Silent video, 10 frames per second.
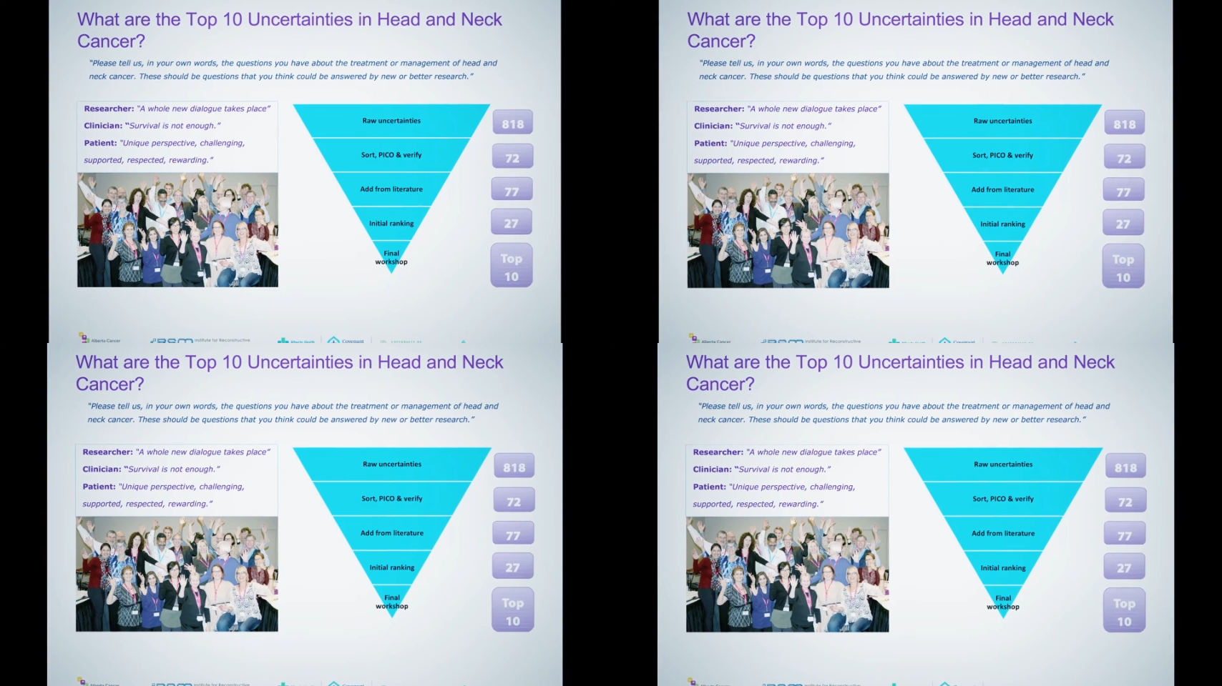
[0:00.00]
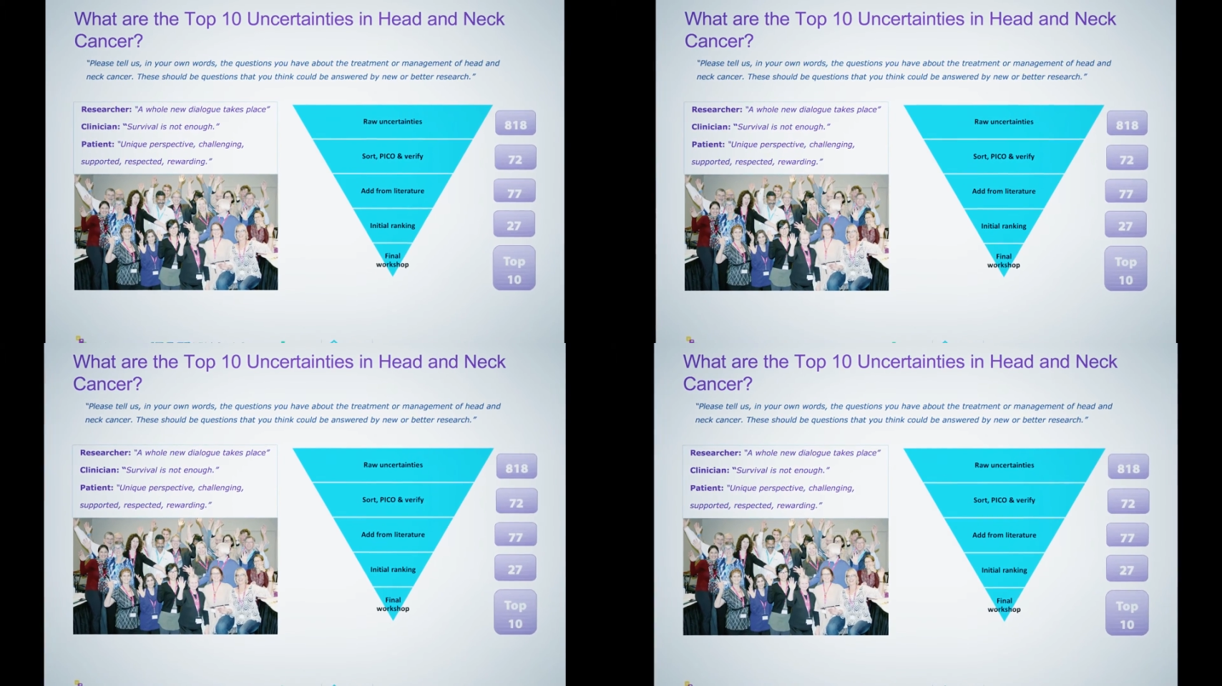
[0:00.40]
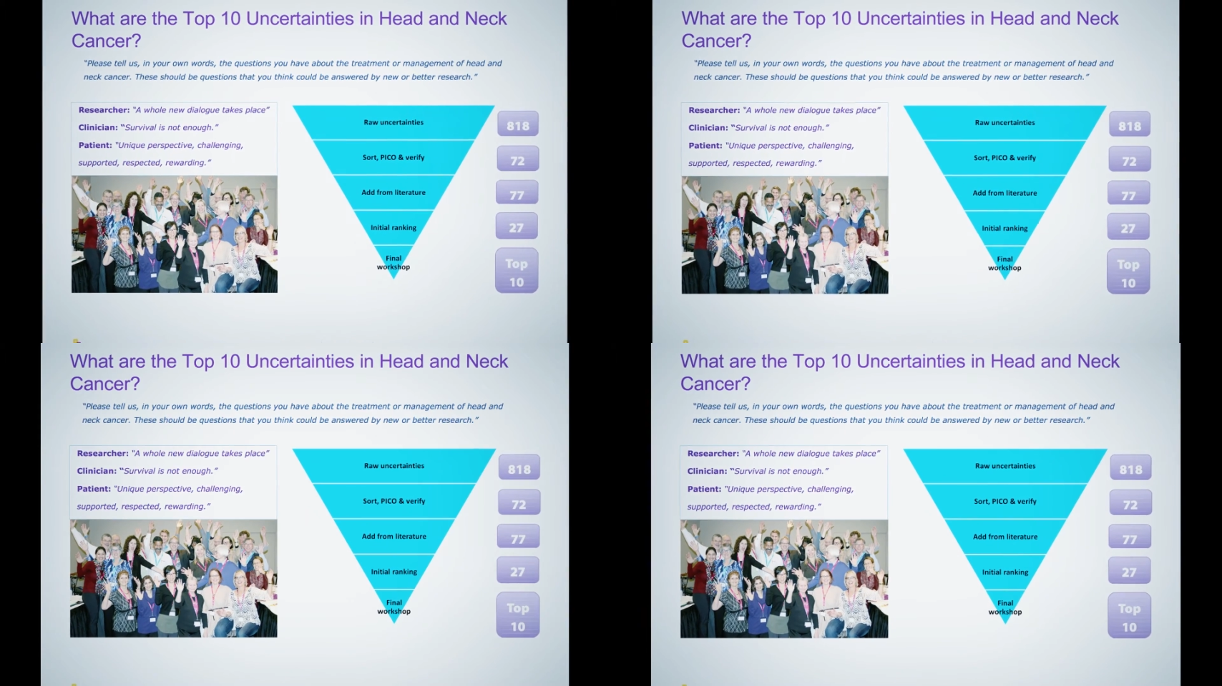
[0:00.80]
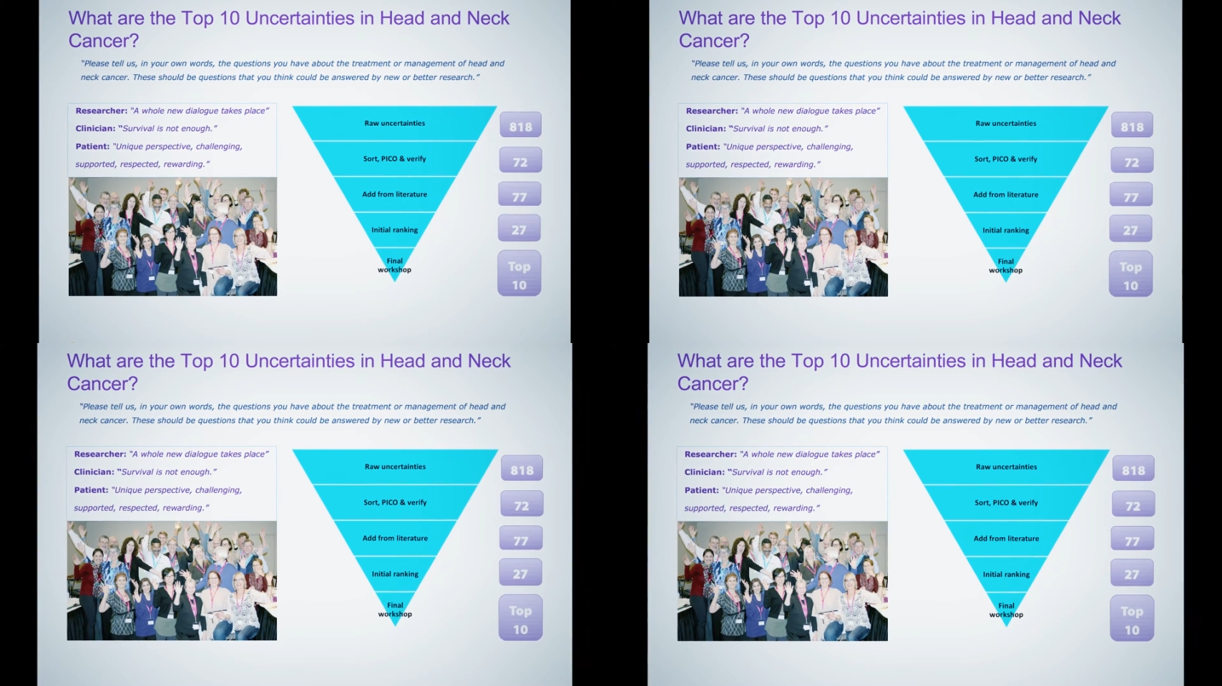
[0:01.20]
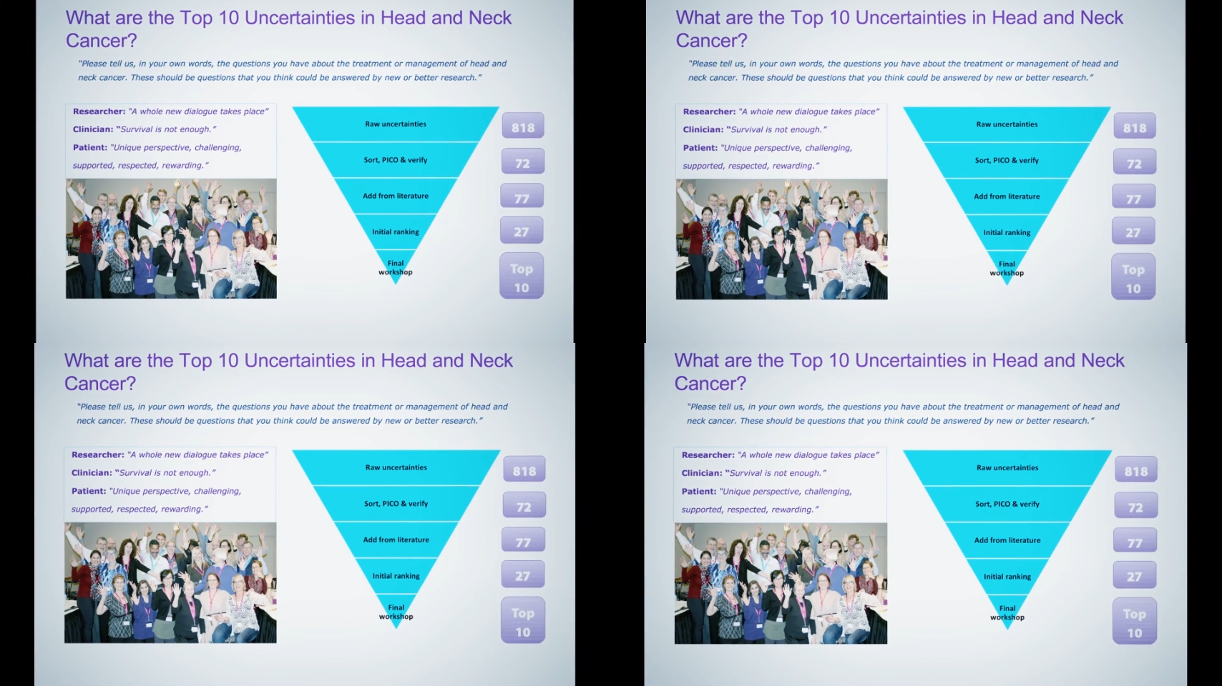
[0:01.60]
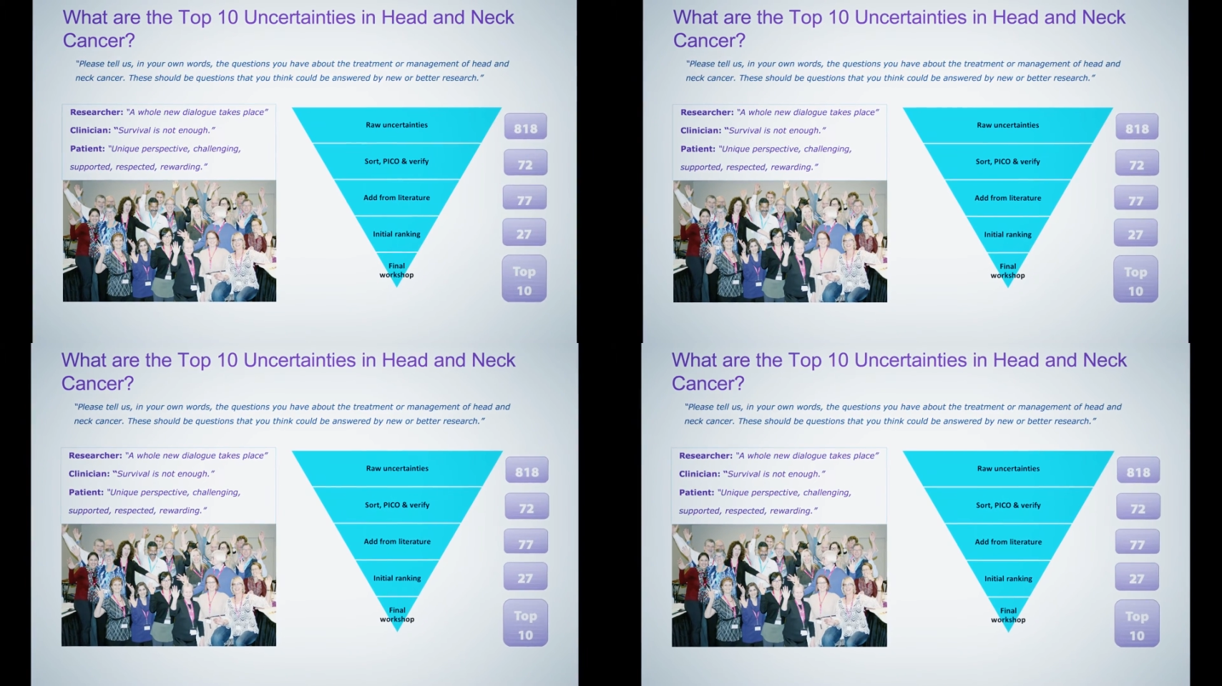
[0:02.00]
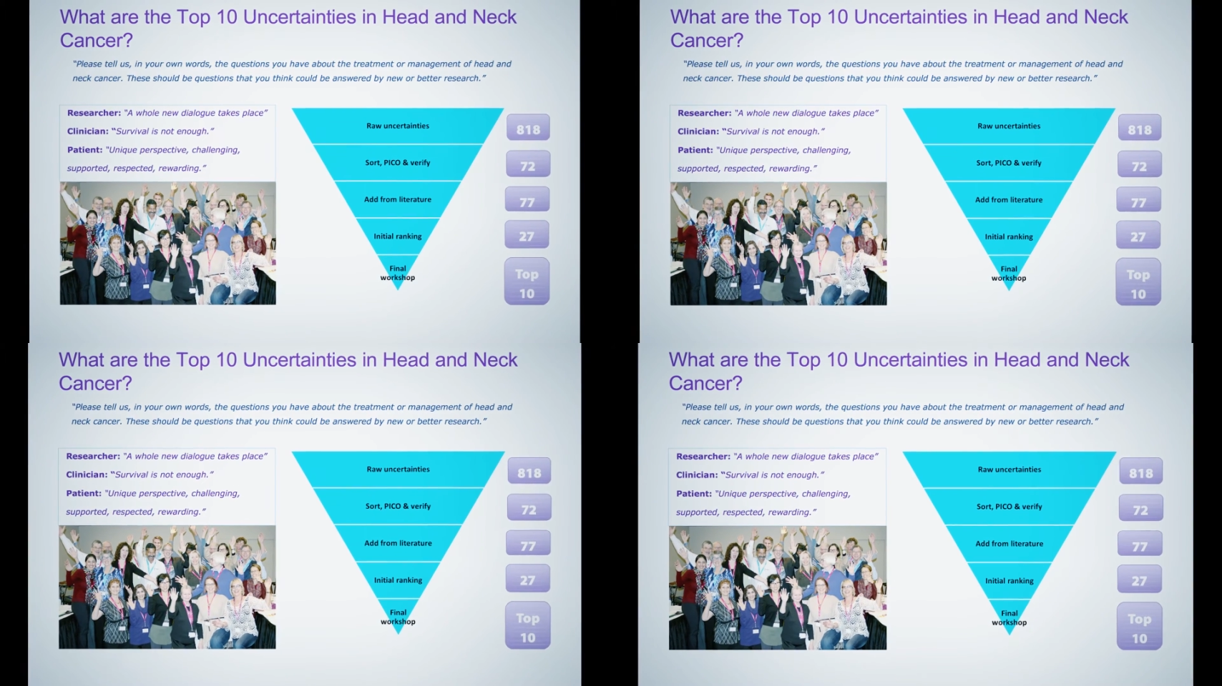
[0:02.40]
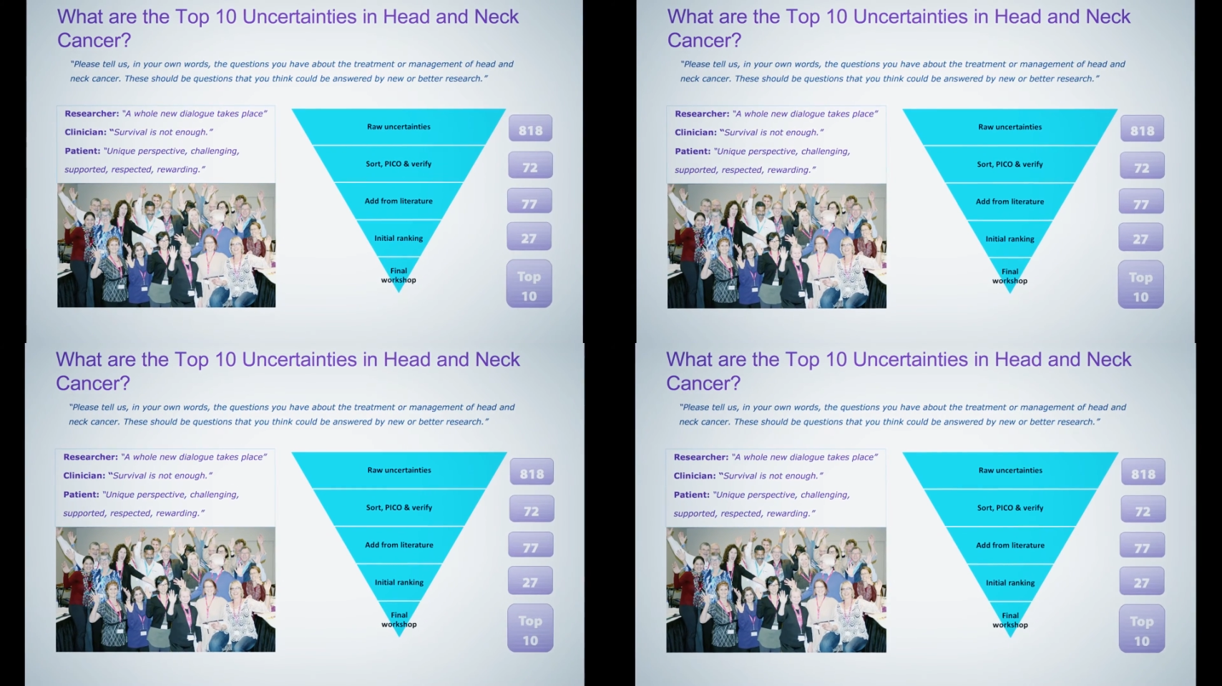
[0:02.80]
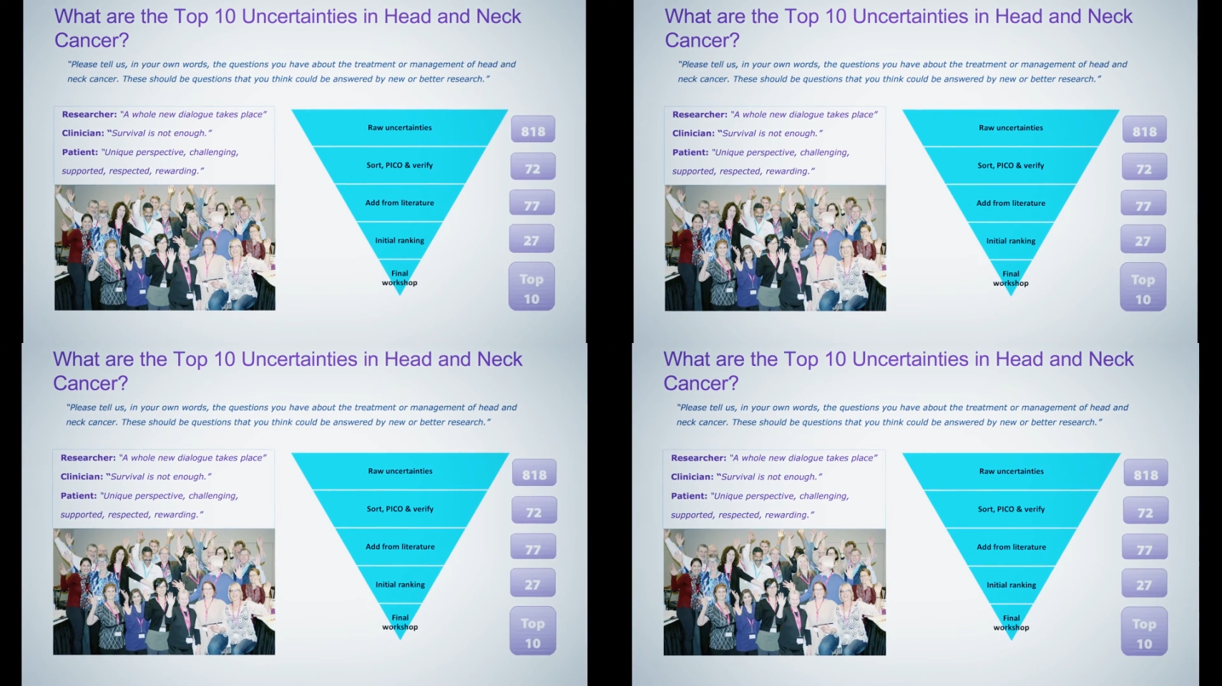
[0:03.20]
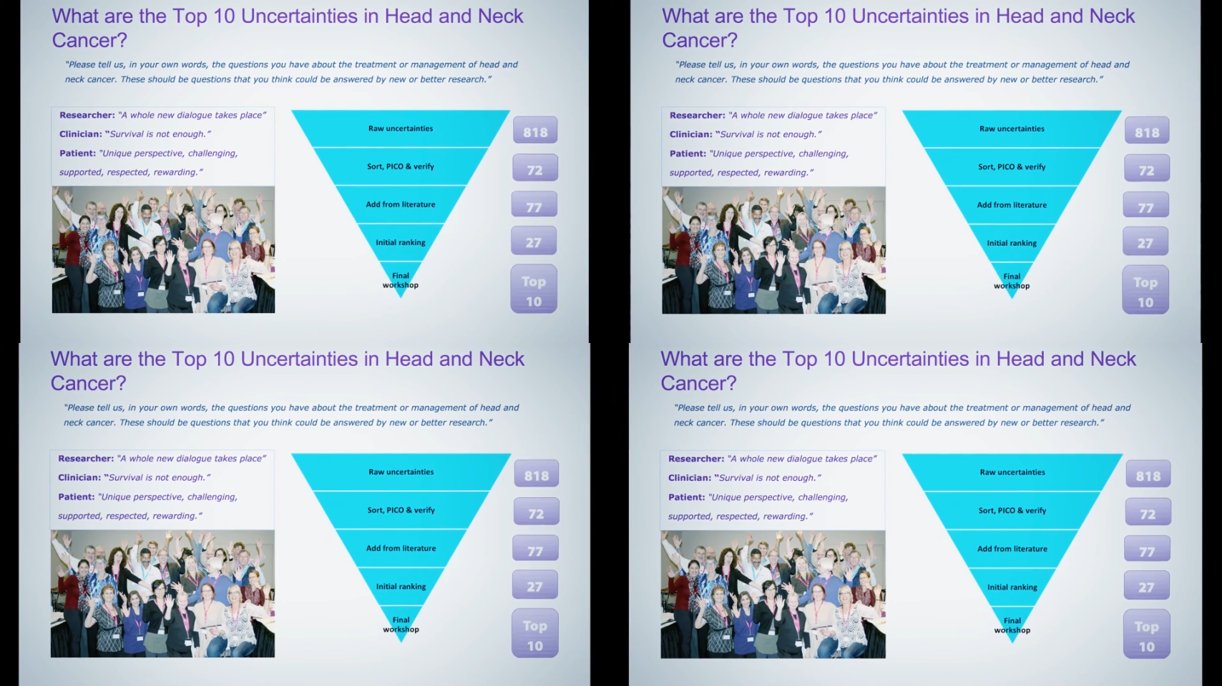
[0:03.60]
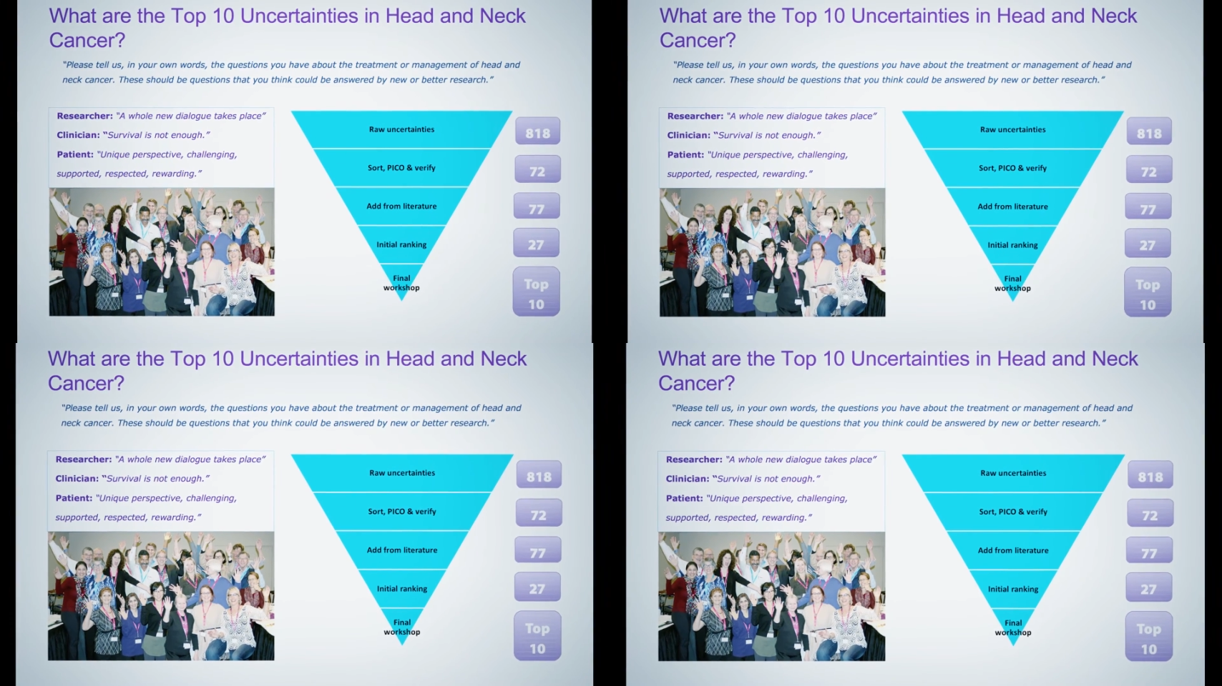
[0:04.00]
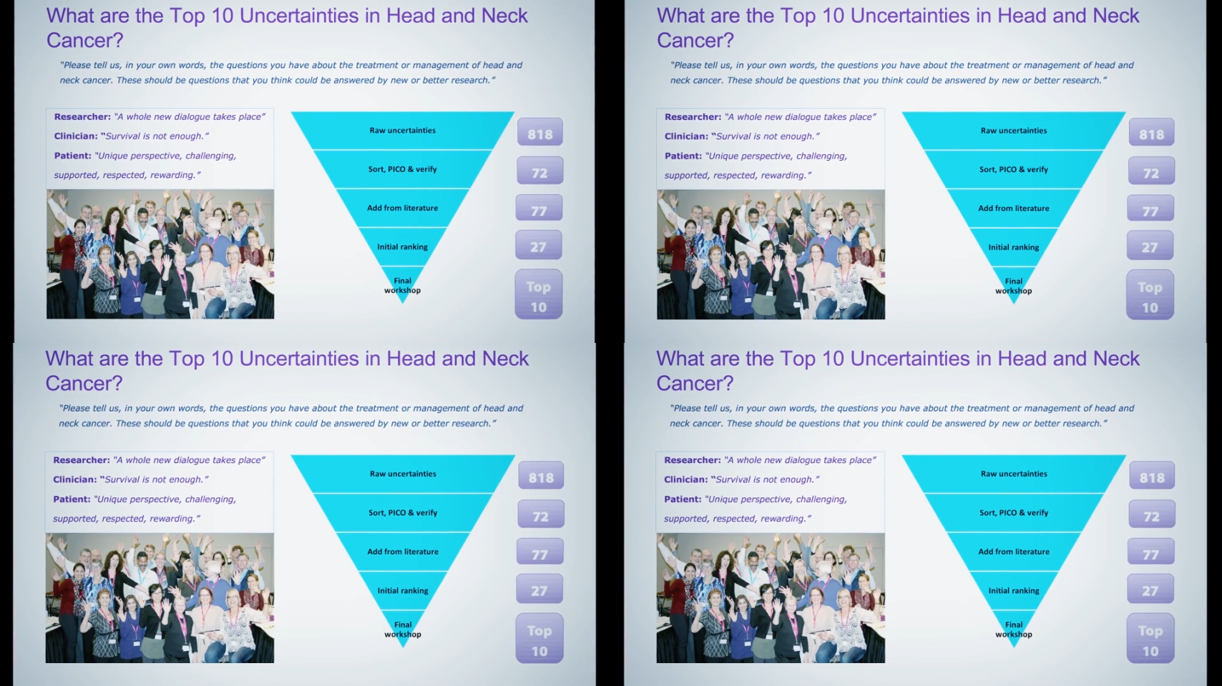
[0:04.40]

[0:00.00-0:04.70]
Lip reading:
(no speaker visible)